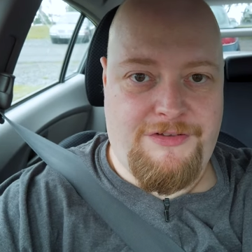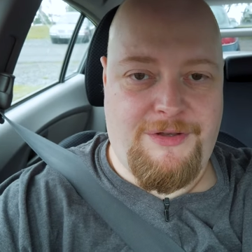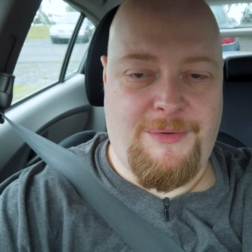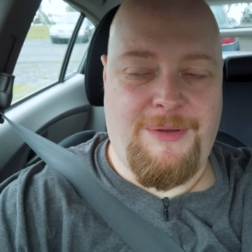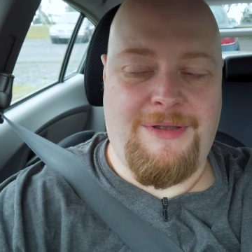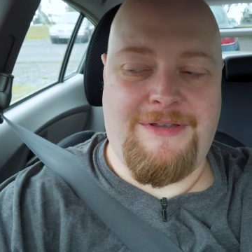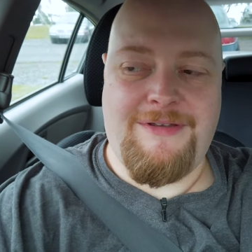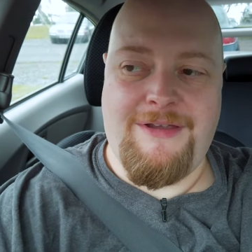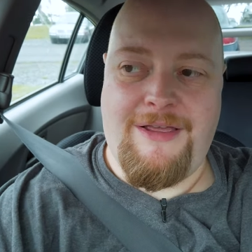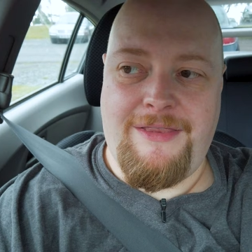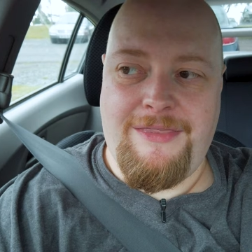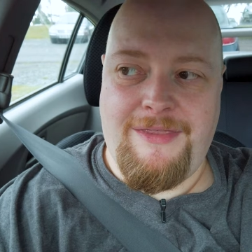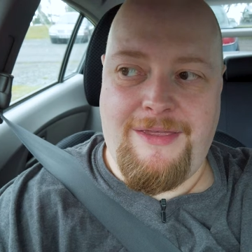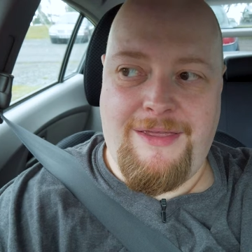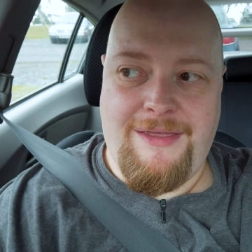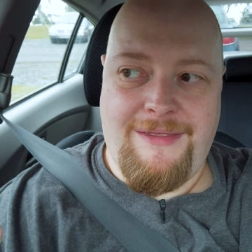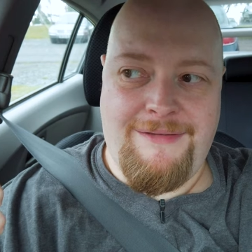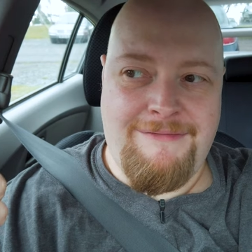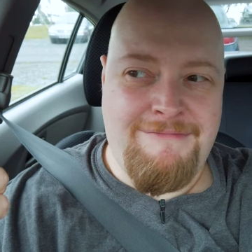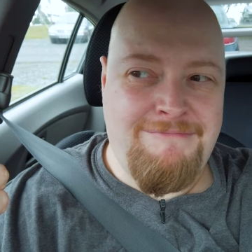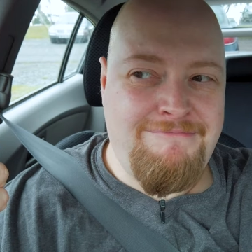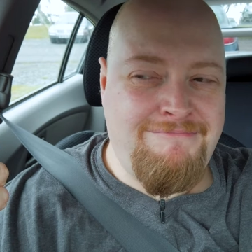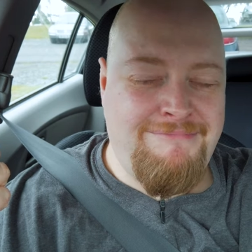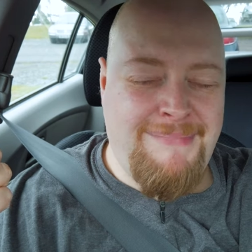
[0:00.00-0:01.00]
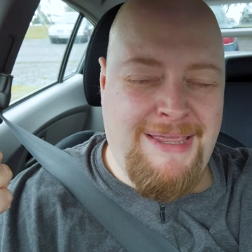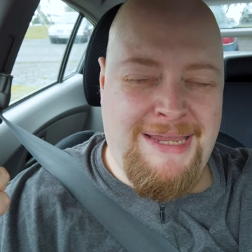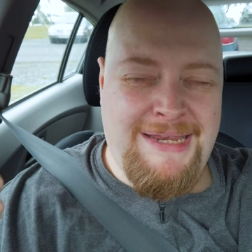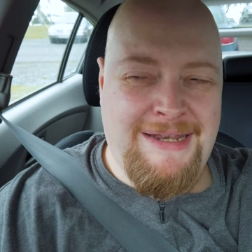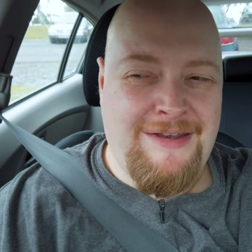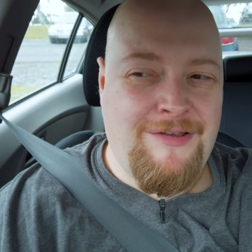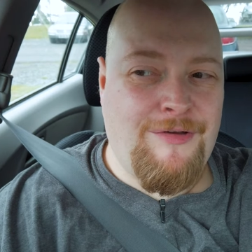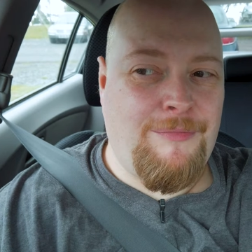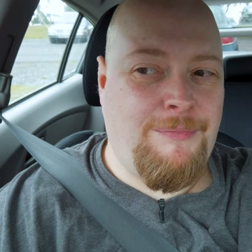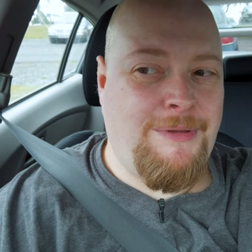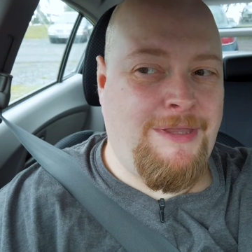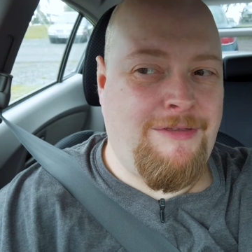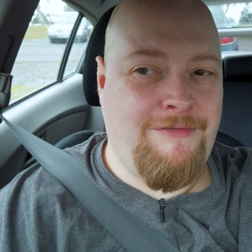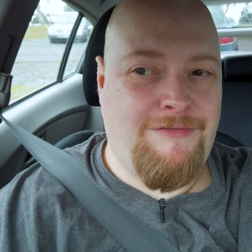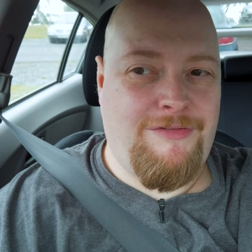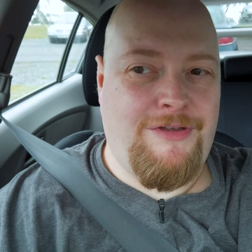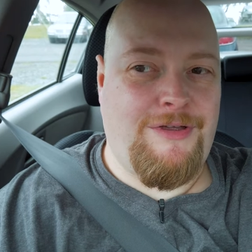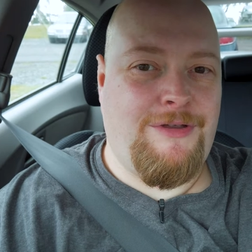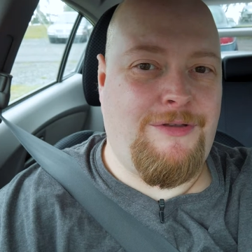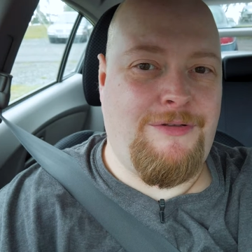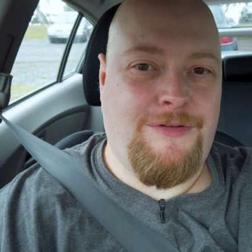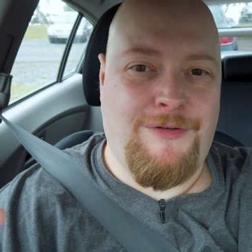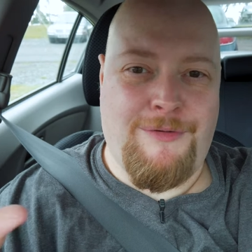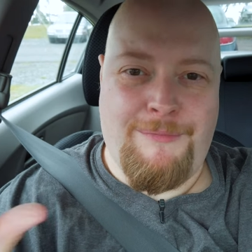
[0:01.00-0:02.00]
So it's either may not be in
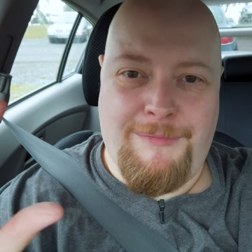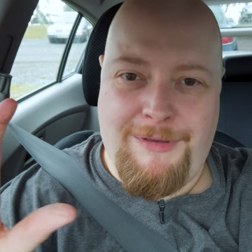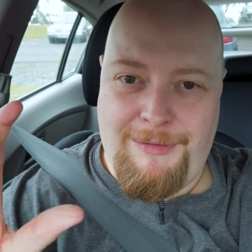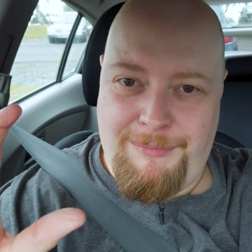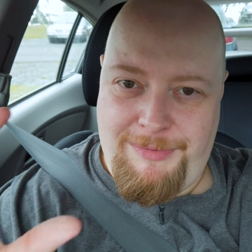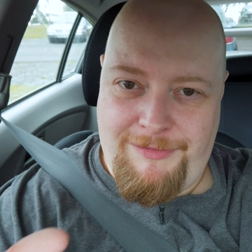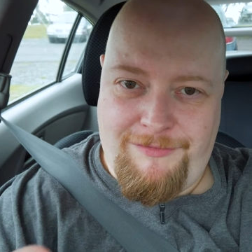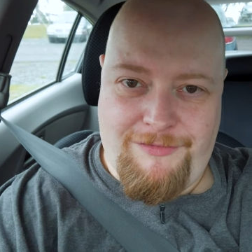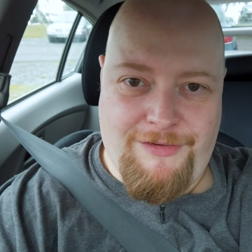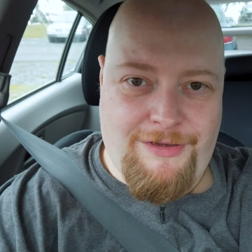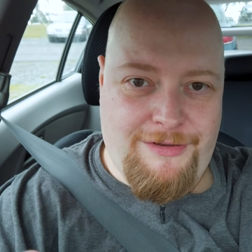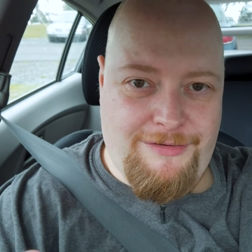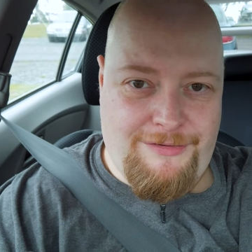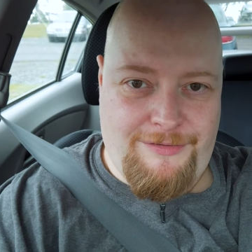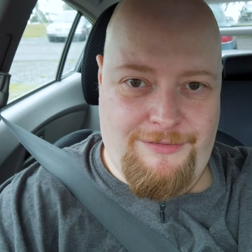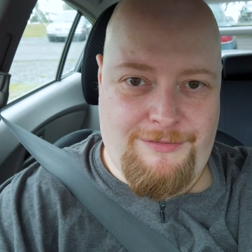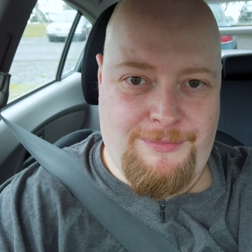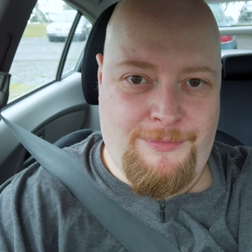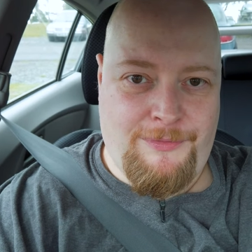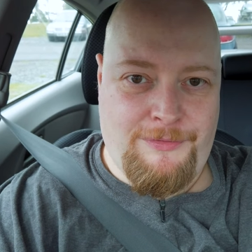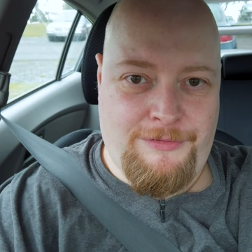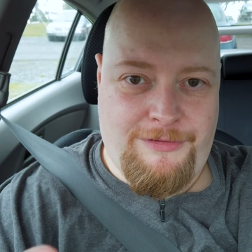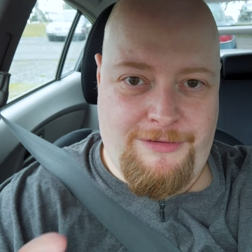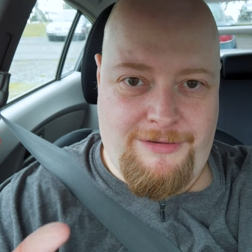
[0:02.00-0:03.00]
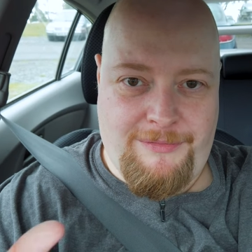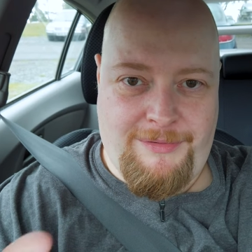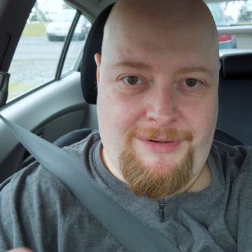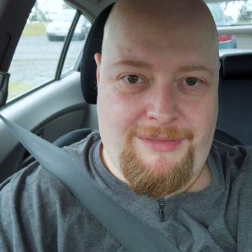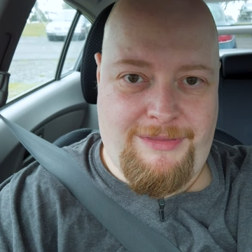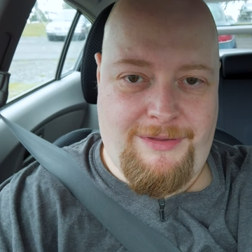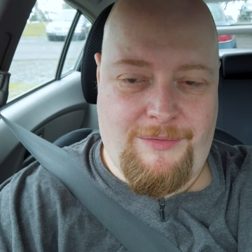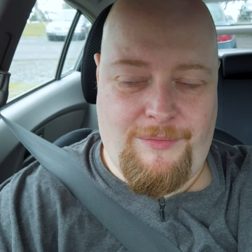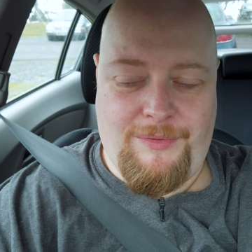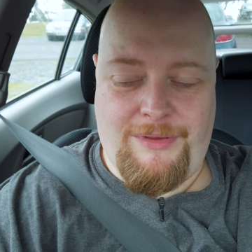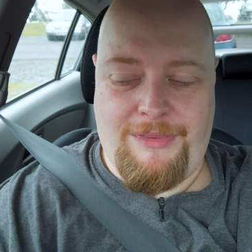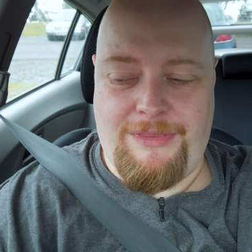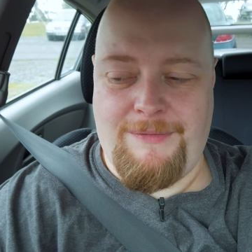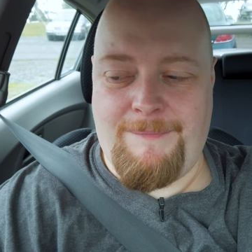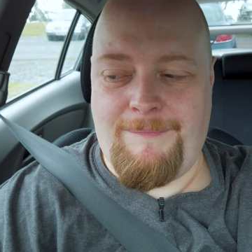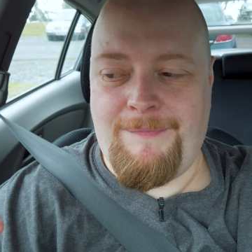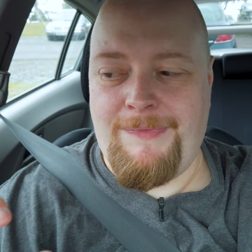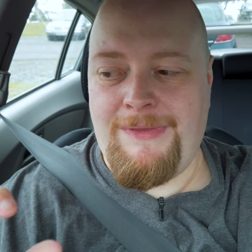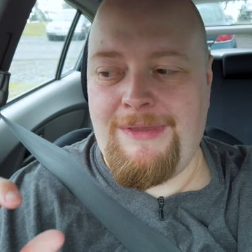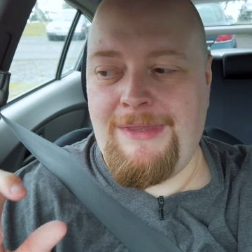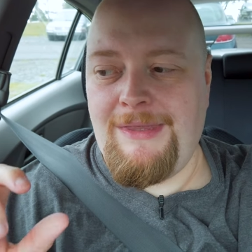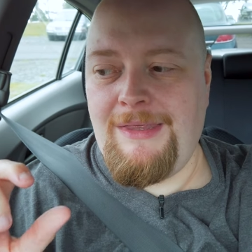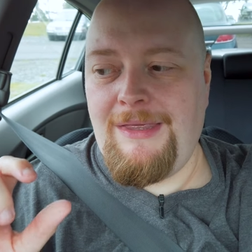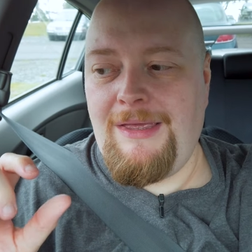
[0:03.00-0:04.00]
focus or might be far too small to do anything with.
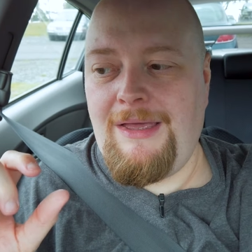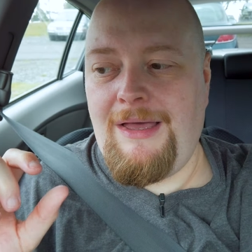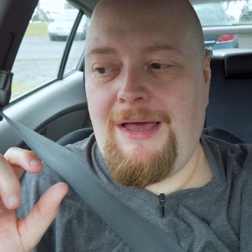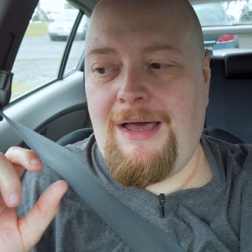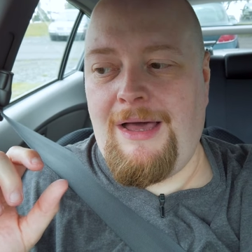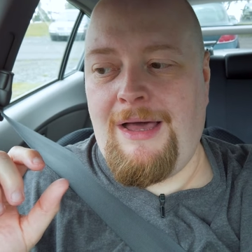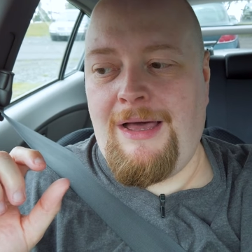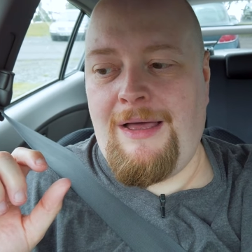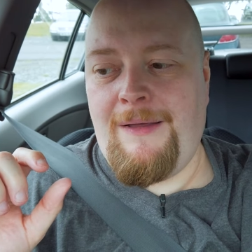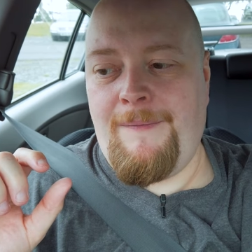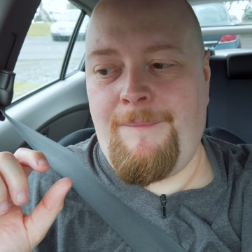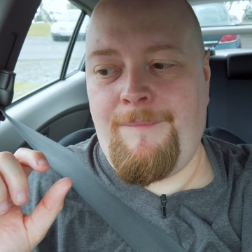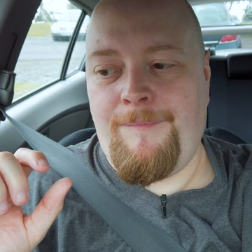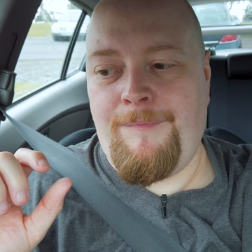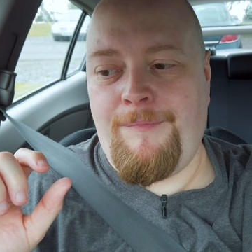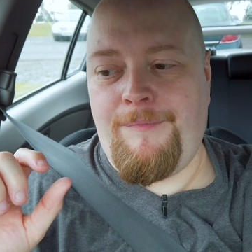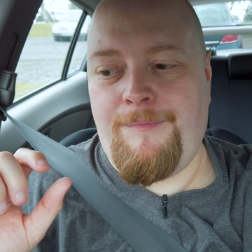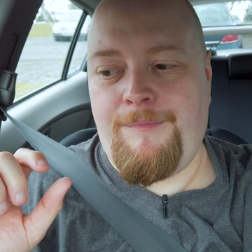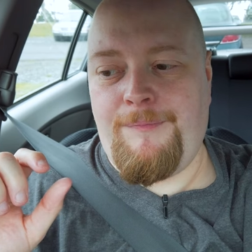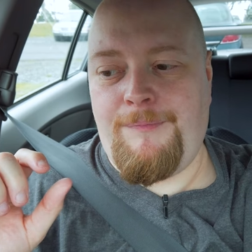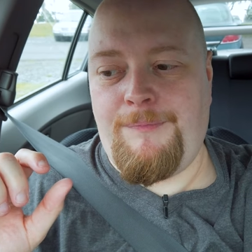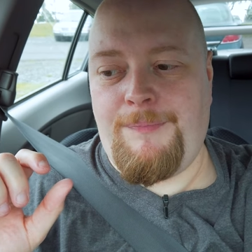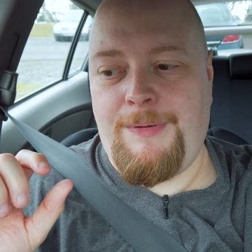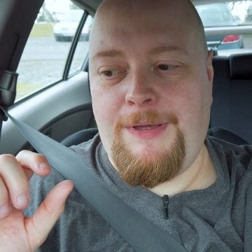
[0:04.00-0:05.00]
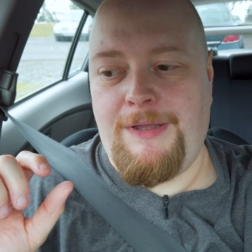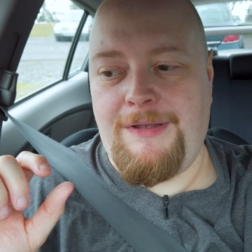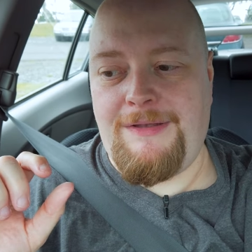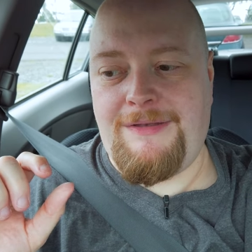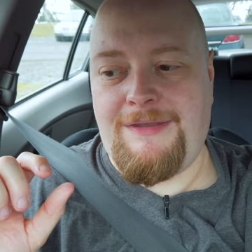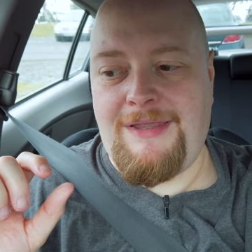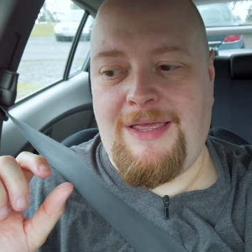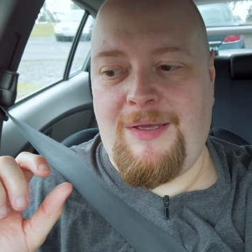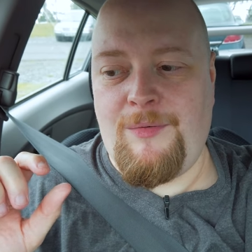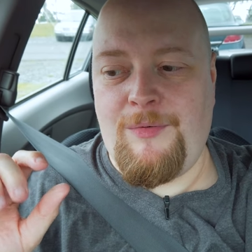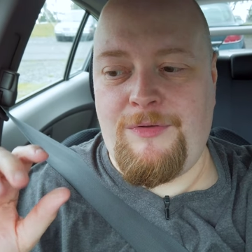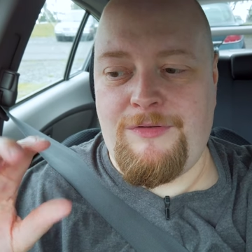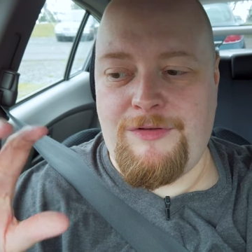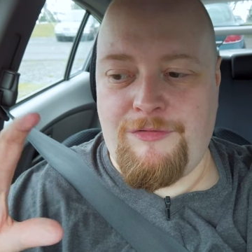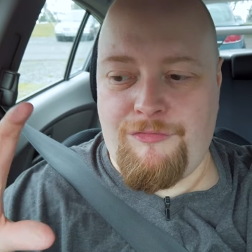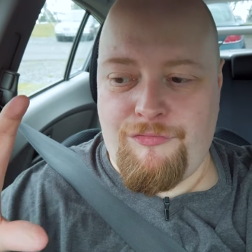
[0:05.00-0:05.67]
Um, but there